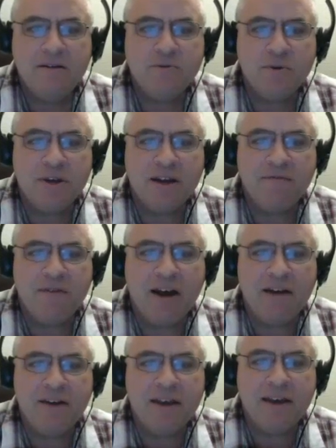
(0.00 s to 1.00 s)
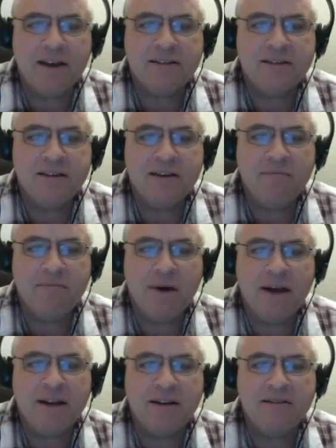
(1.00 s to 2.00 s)
So we got 5x
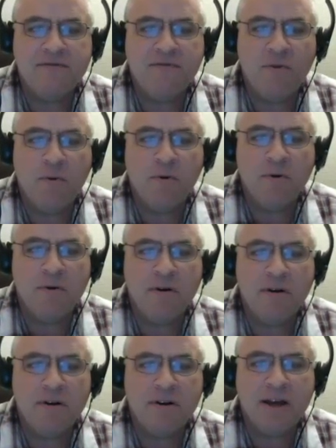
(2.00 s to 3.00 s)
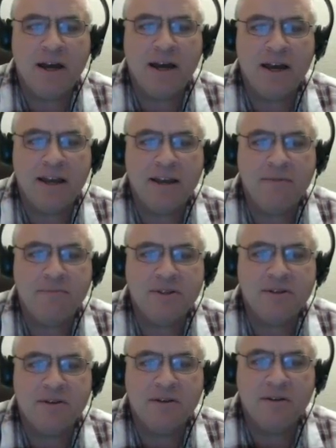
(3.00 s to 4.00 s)
minus 4
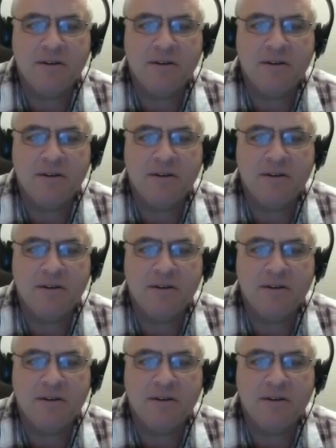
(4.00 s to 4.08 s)
times